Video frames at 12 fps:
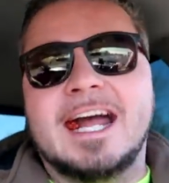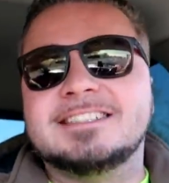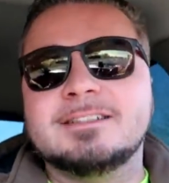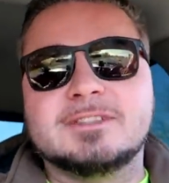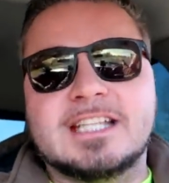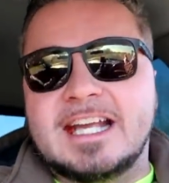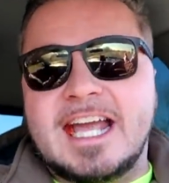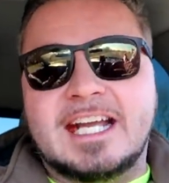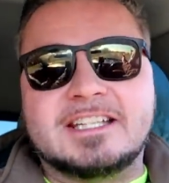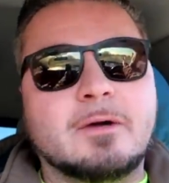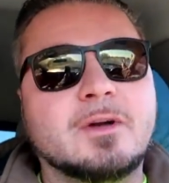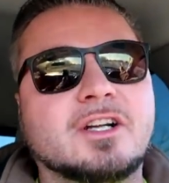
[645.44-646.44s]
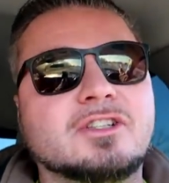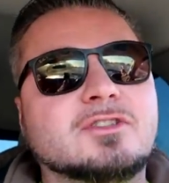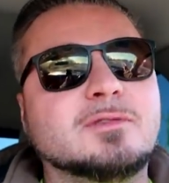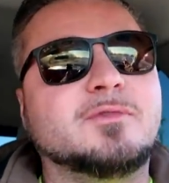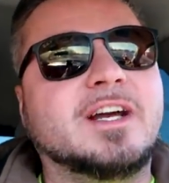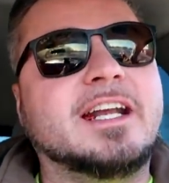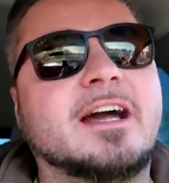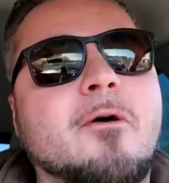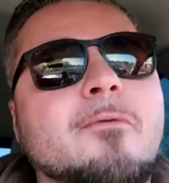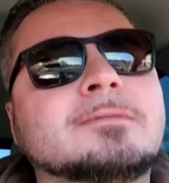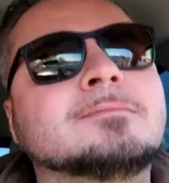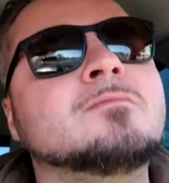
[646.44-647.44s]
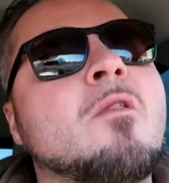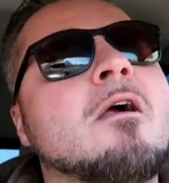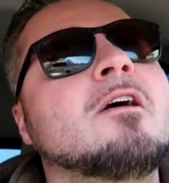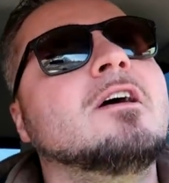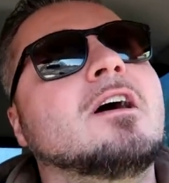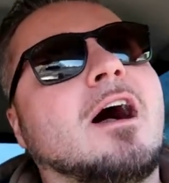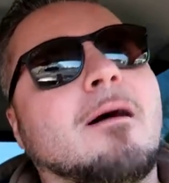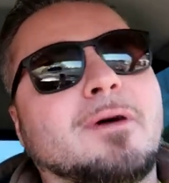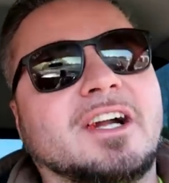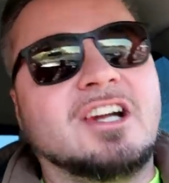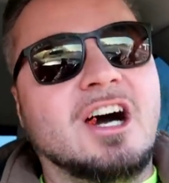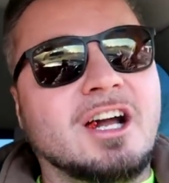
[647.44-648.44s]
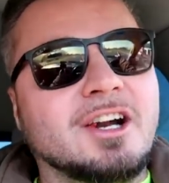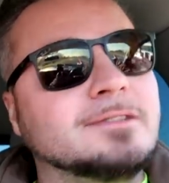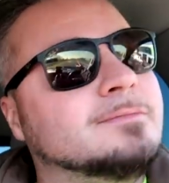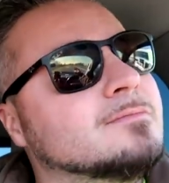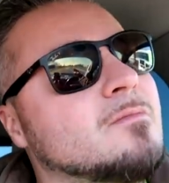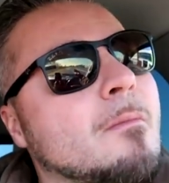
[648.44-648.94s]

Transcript: asked, he was like, hey, I thought we were gonna do some video, but Connor,